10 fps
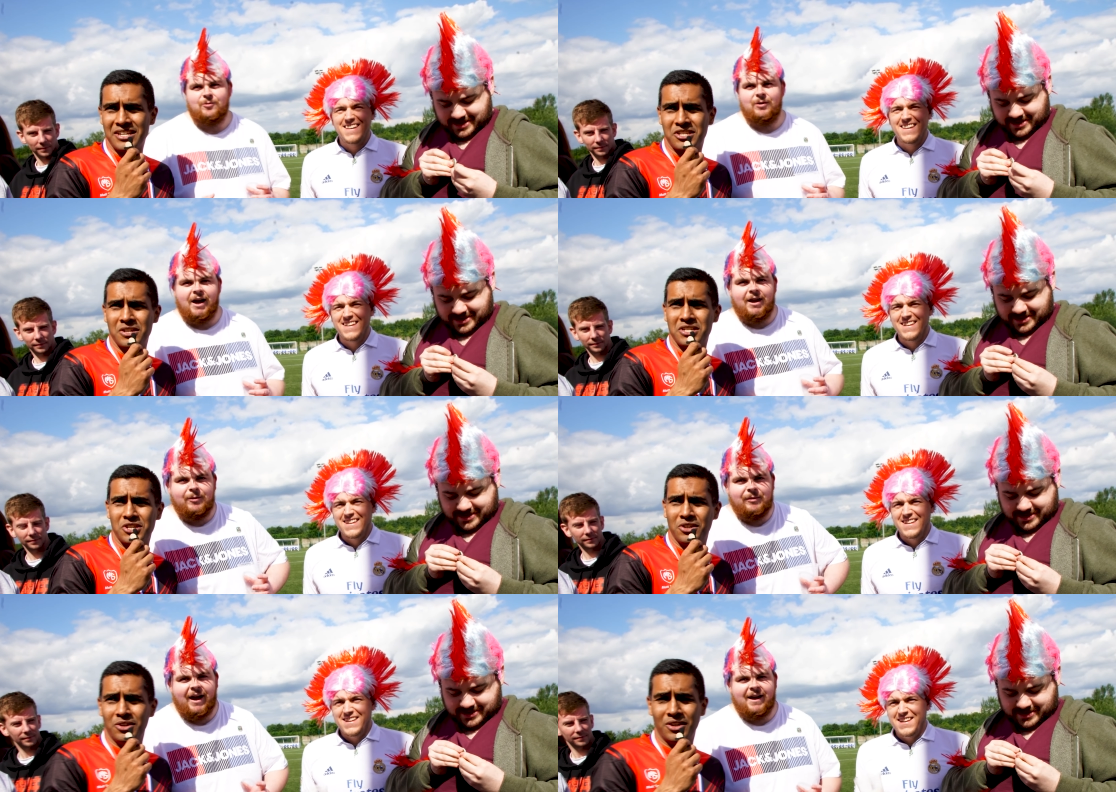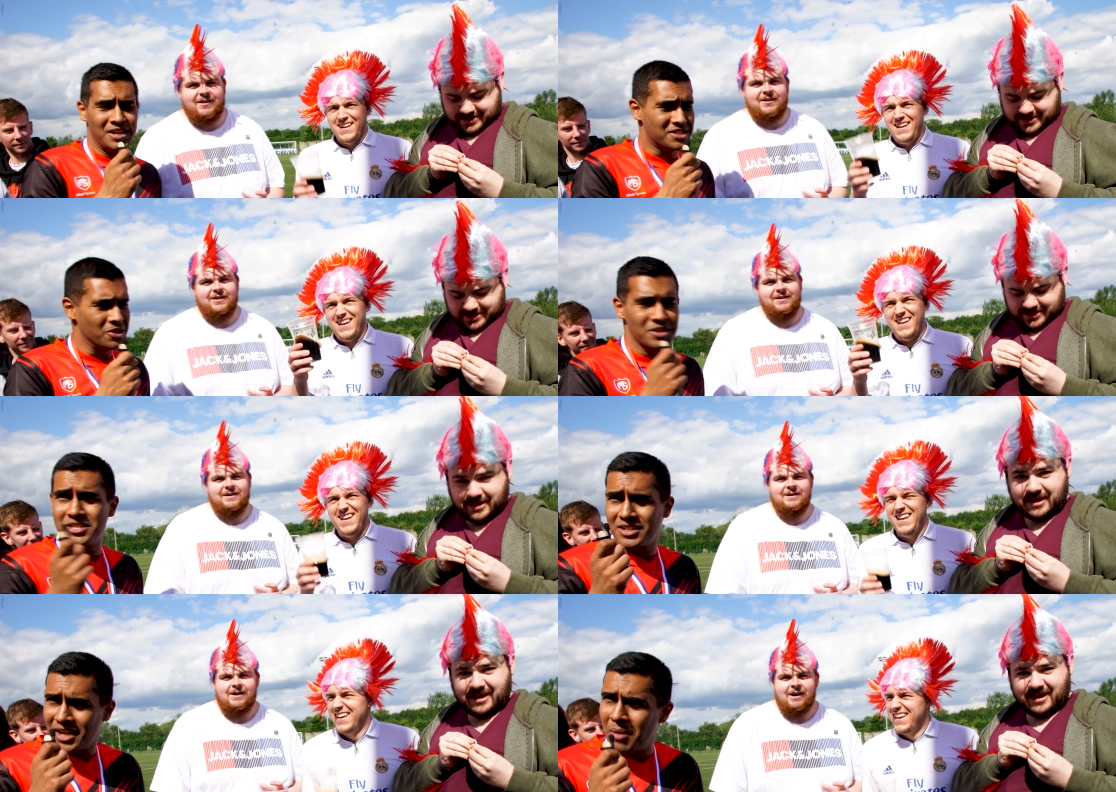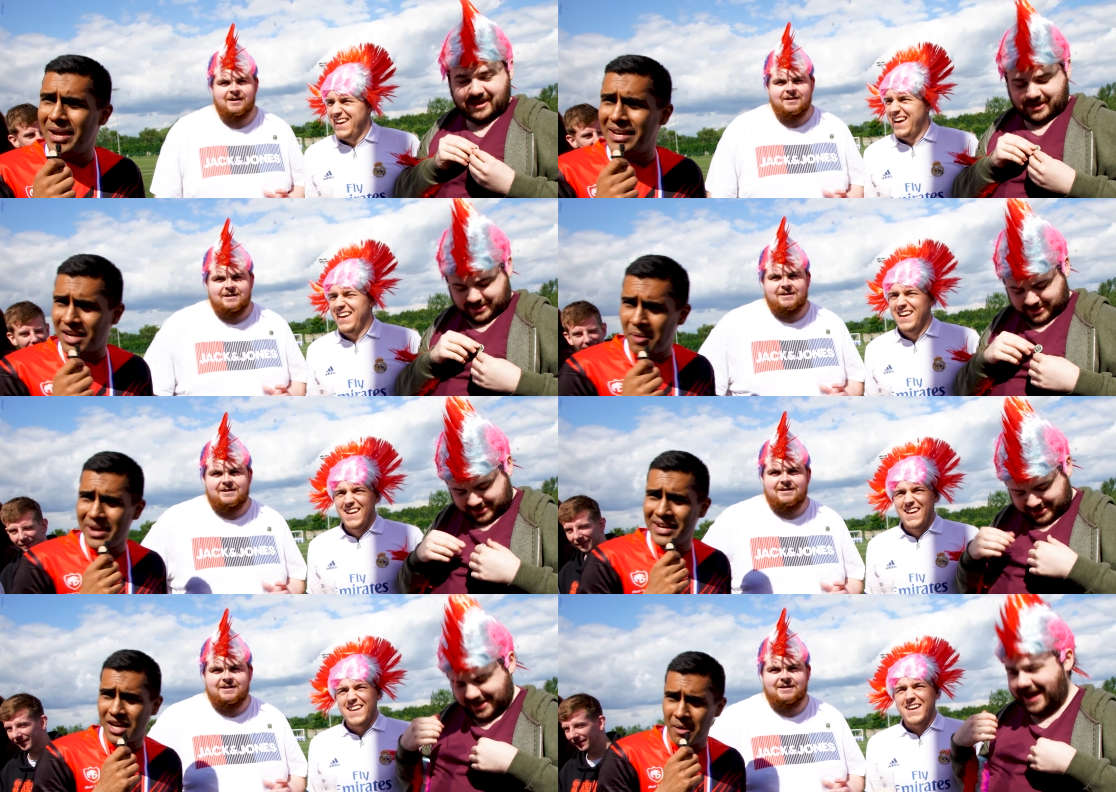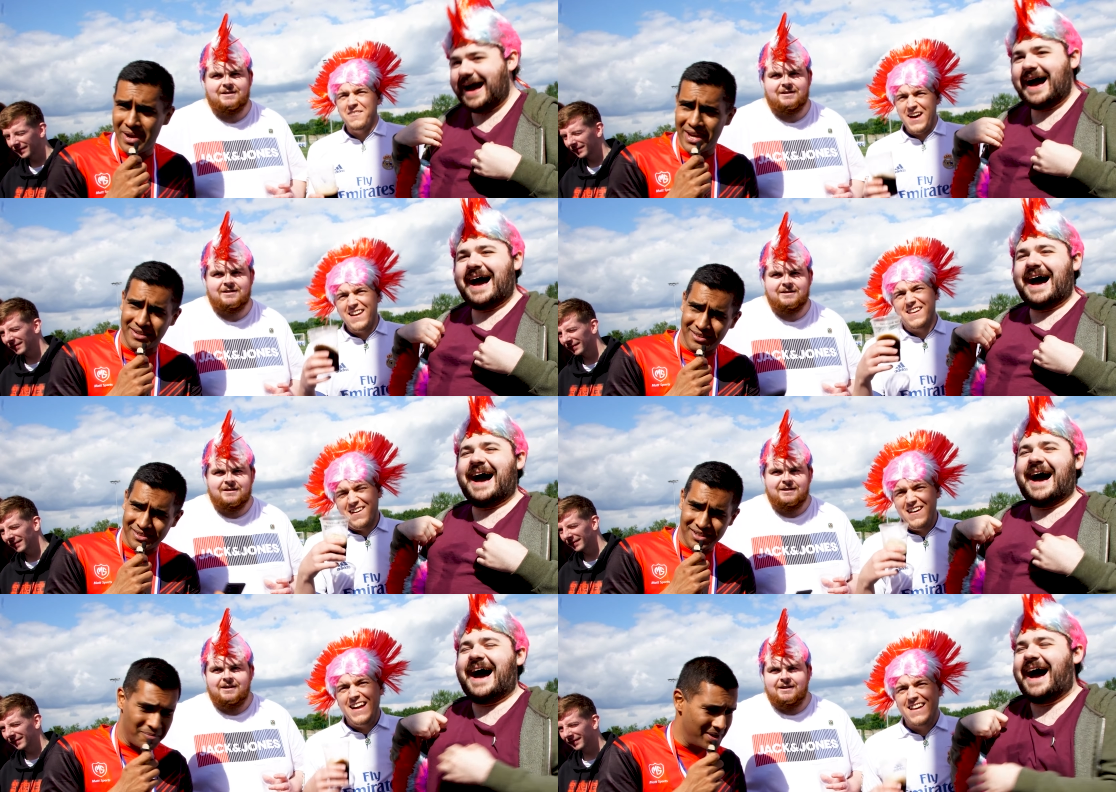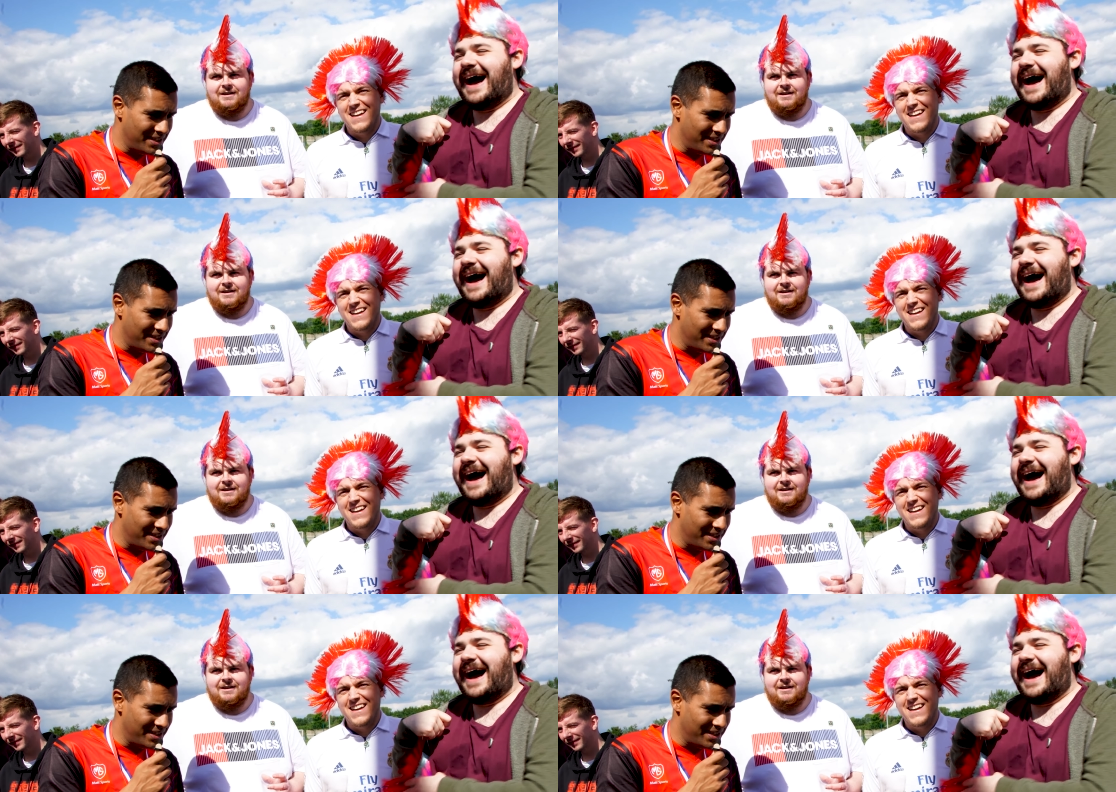Speaker 1: as soon as you, as soon as, come in, come in, come in, come